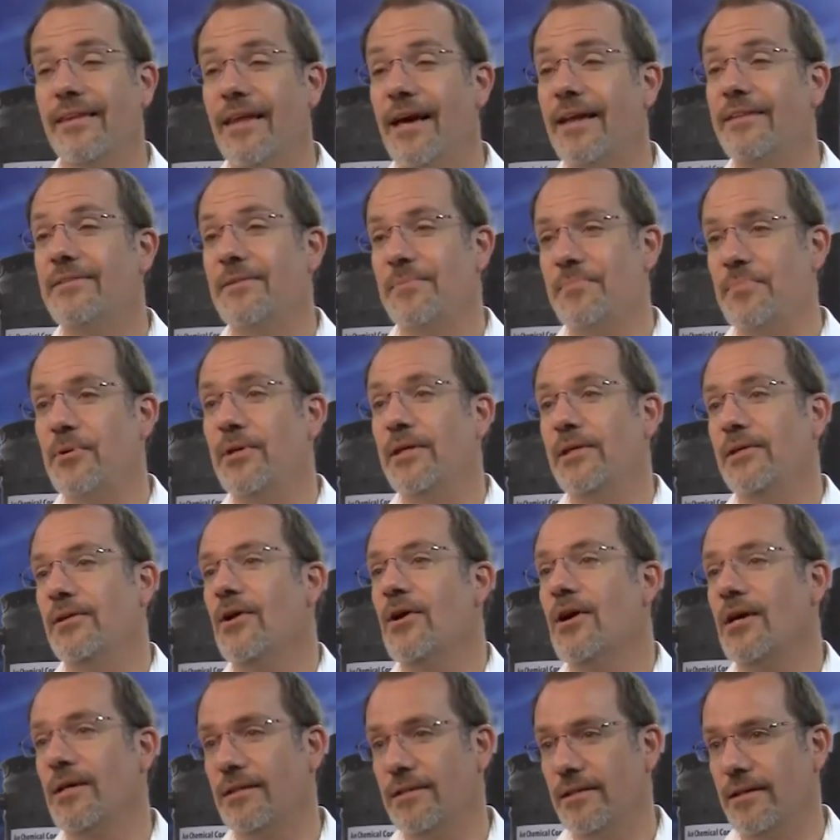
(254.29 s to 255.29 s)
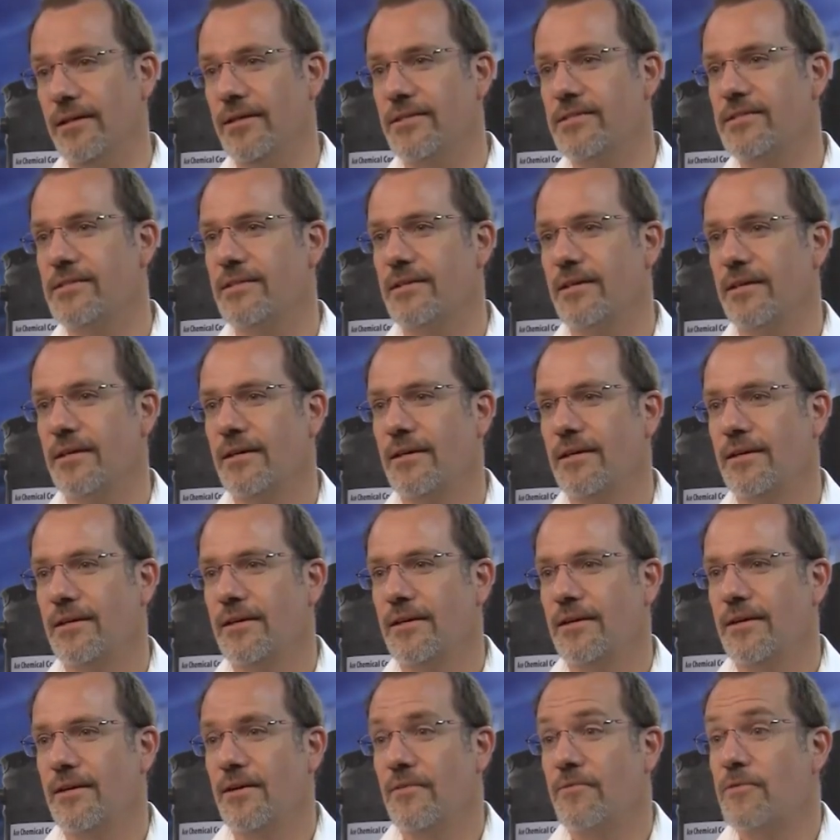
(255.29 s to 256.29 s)
that's a pretty long list.
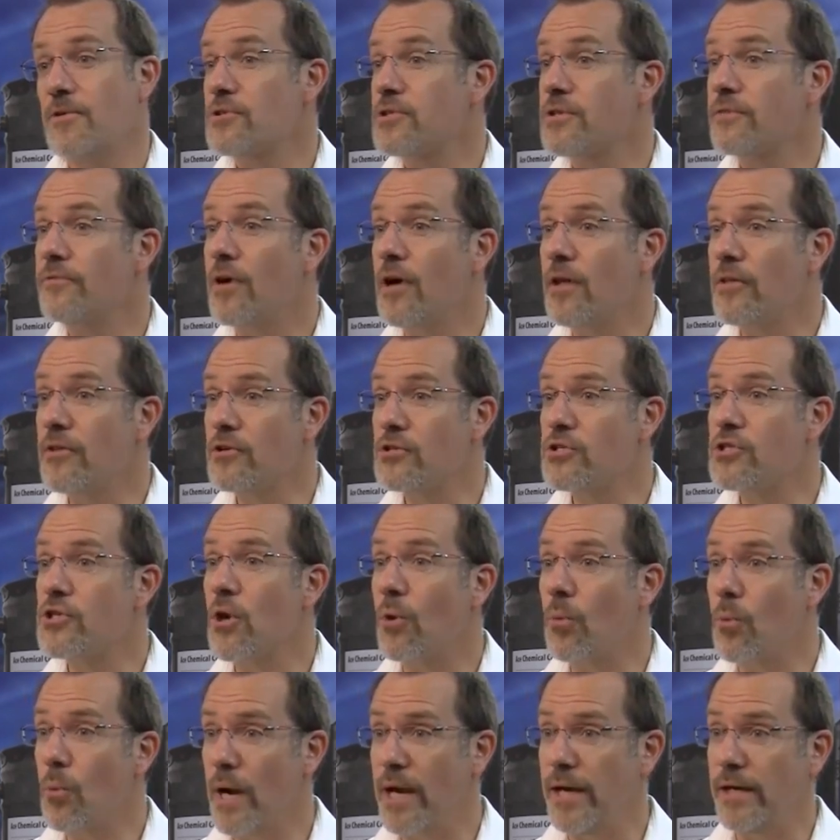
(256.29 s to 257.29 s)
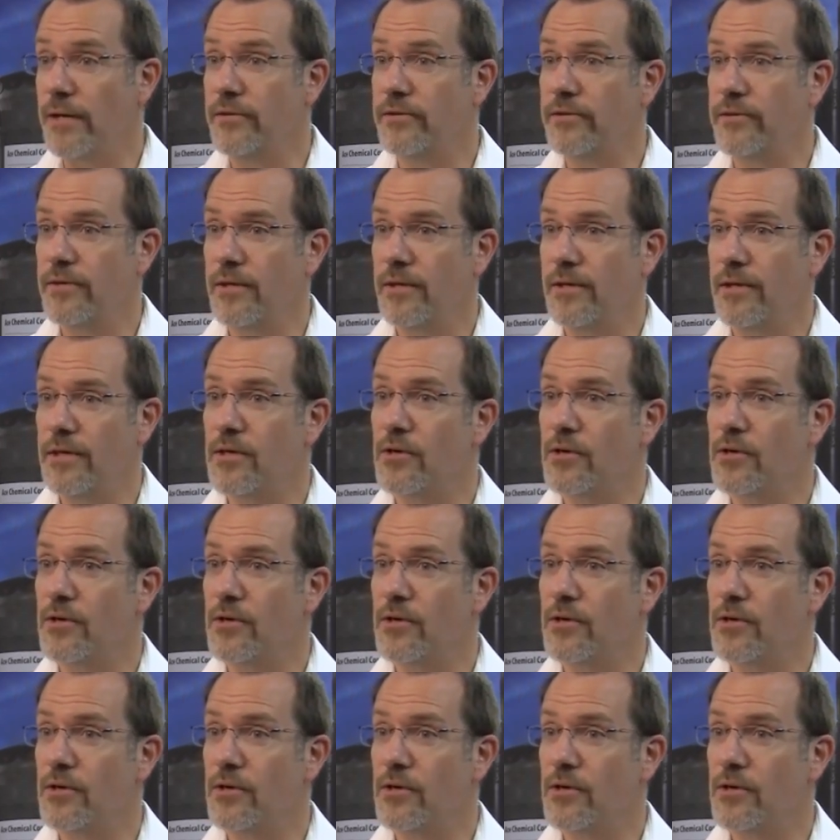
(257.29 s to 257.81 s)
First of all, there's no waste.